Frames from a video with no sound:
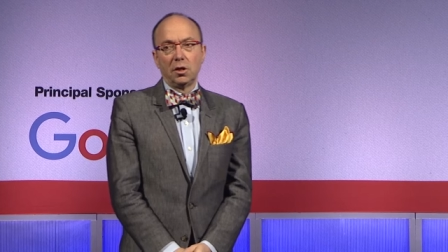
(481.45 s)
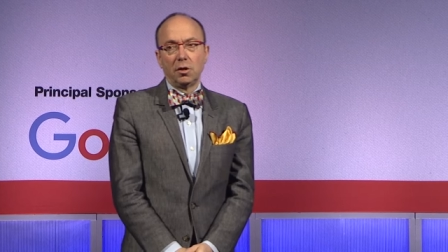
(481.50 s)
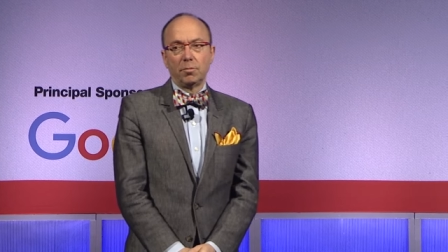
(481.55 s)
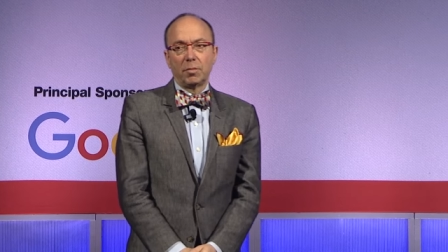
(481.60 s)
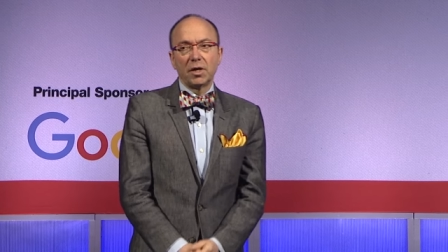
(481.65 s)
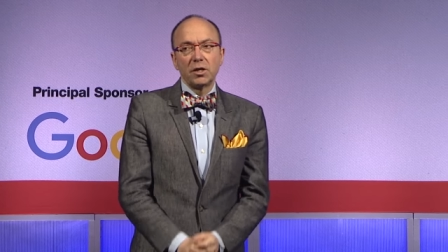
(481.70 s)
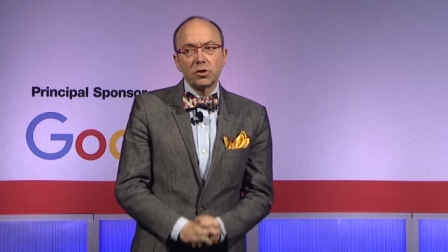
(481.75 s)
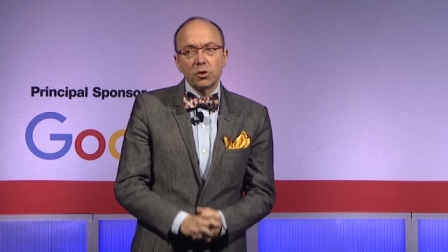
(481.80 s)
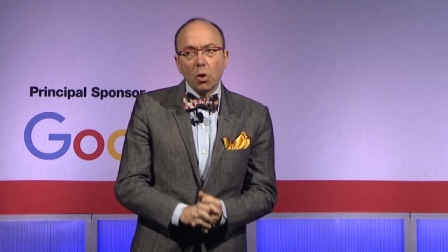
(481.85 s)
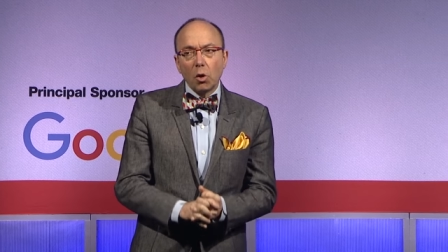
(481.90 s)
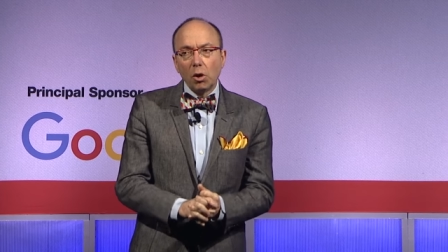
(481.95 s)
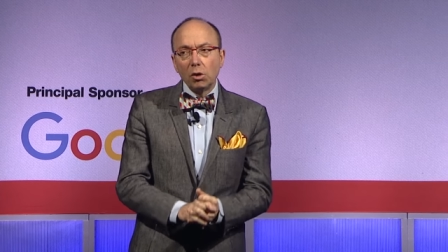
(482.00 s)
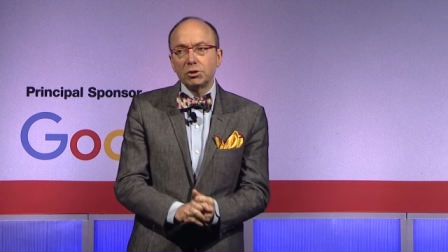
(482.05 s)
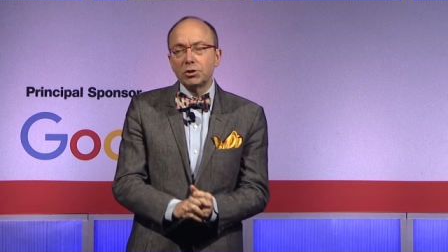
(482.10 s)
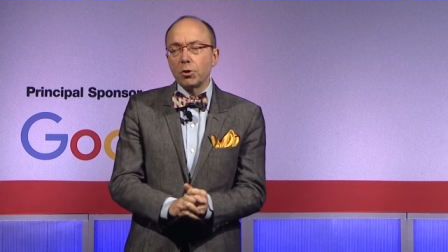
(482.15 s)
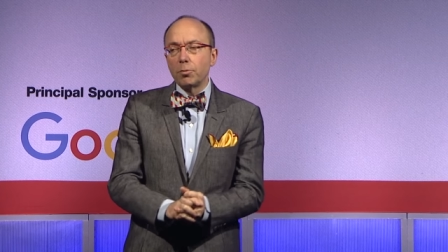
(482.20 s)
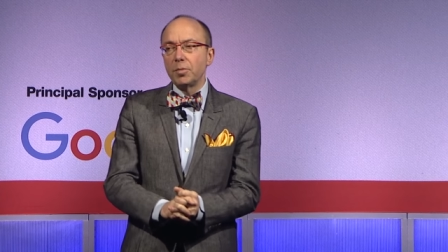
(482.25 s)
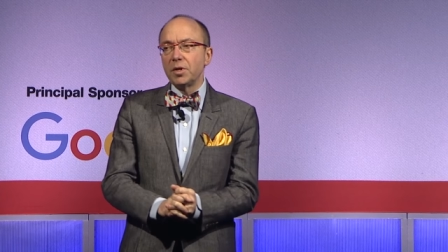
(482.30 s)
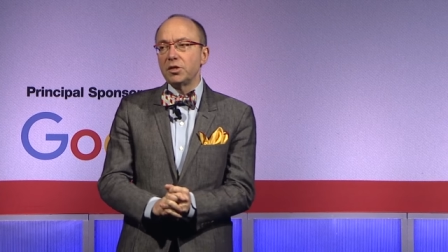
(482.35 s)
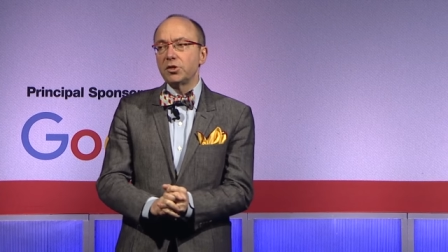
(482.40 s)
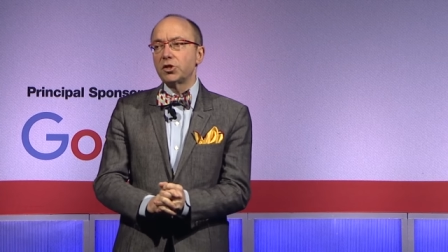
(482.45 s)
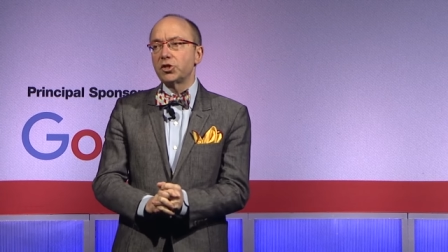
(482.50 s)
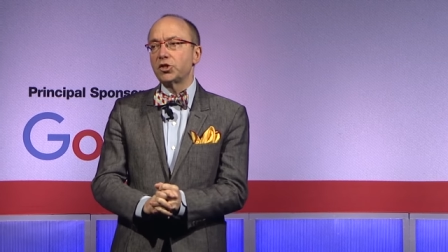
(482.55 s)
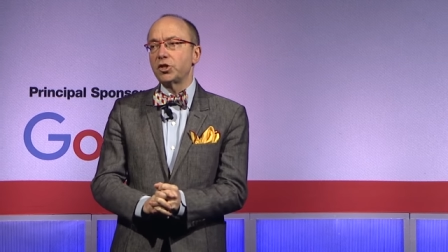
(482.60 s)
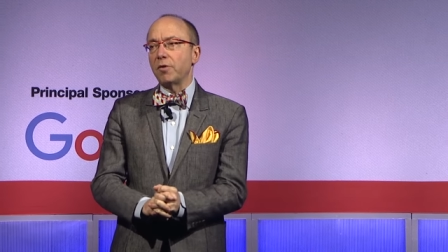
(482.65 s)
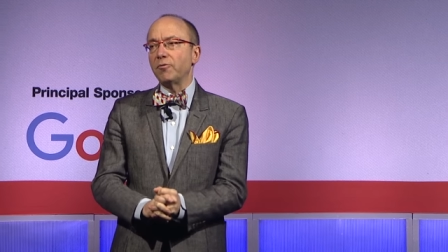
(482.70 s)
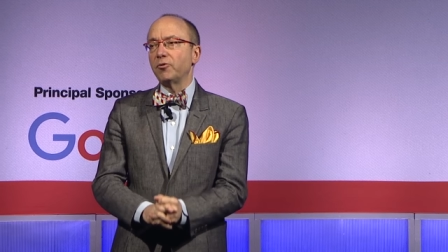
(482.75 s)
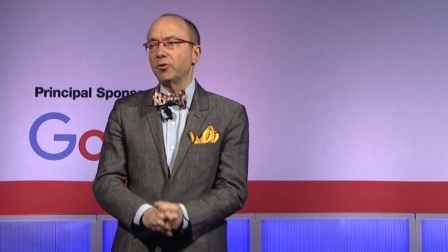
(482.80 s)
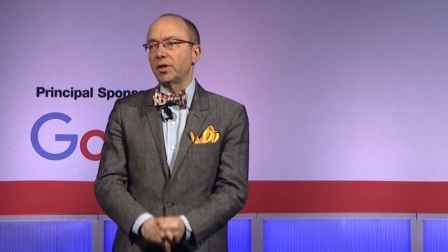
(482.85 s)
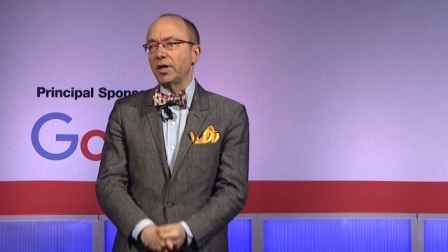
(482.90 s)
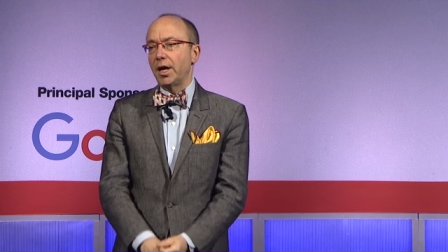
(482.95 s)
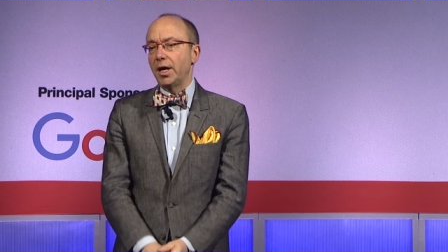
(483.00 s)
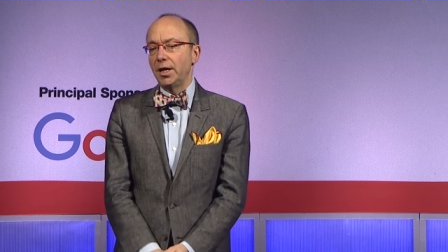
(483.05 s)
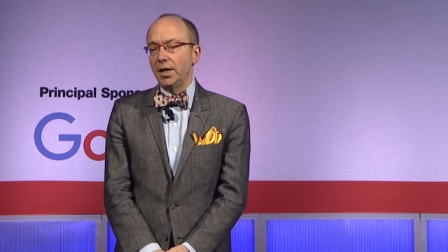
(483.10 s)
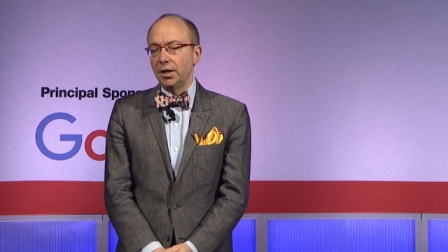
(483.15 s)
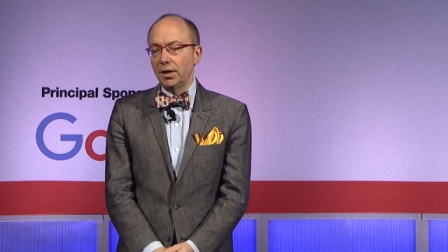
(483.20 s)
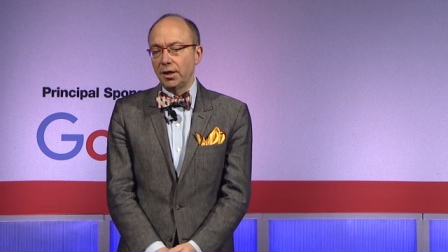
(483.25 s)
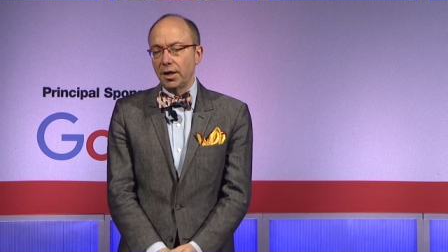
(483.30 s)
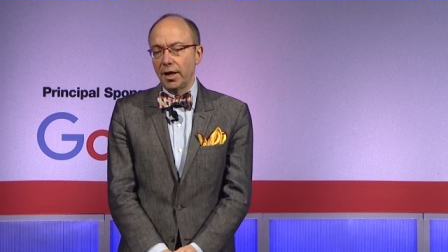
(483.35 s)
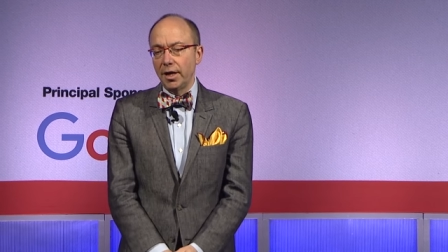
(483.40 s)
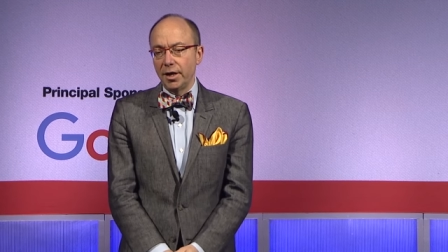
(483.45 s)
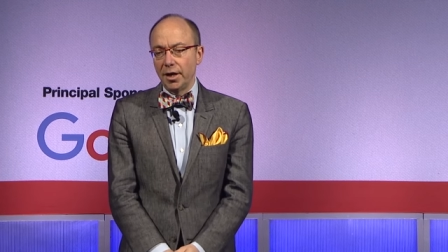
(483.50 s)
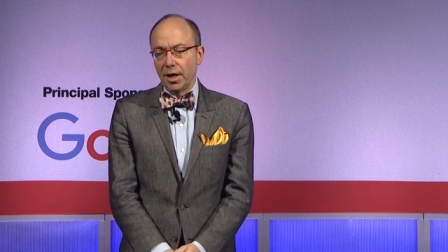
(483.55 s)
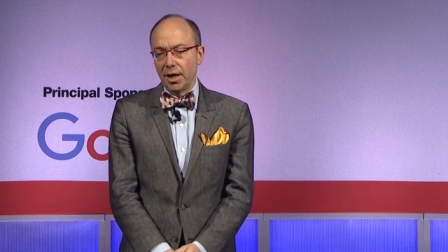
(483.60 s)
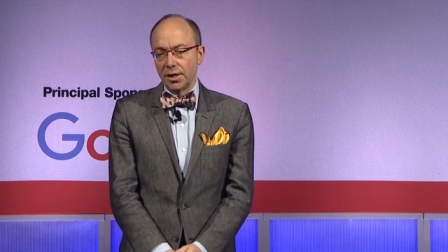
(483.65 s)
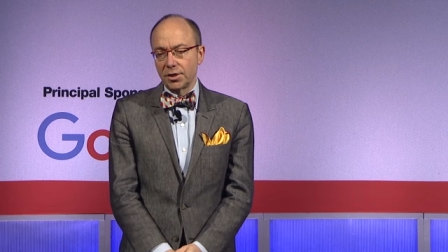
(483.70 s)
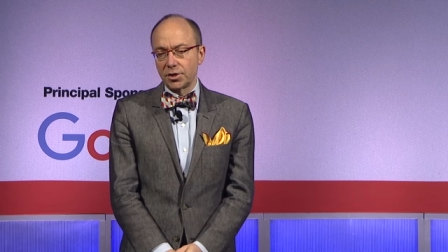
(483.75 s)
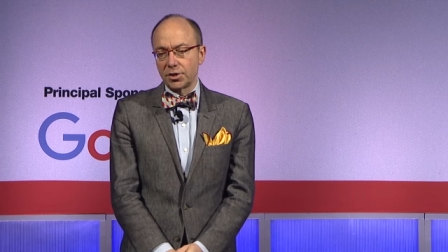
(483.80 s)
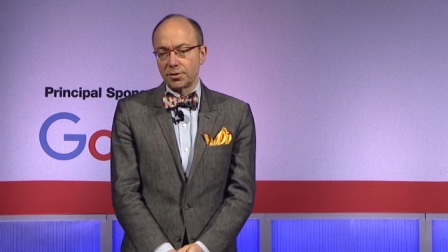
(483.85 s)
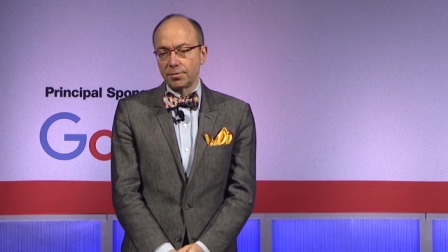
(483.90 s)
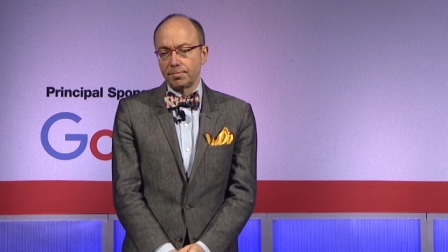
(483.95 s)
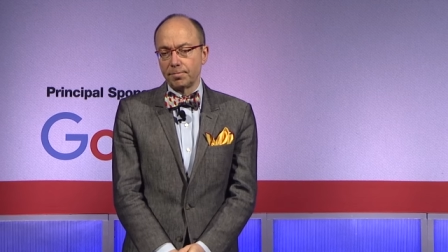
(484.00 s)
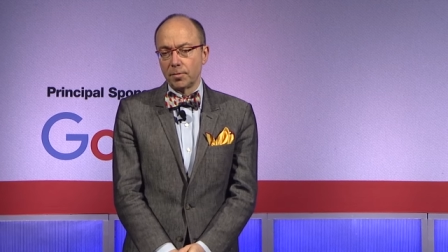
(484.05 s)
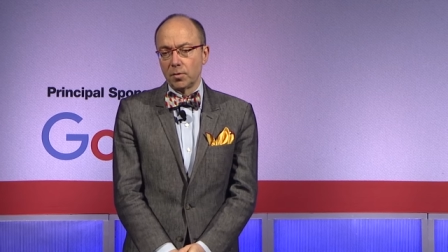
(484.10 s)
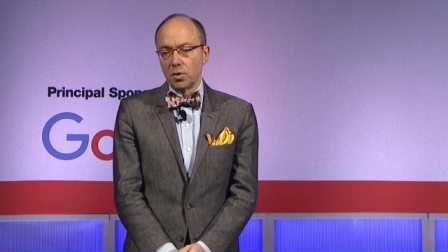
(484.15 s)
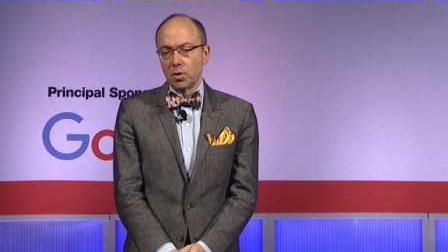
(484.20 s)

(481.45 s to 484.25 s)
but it's also been suffocating chaos.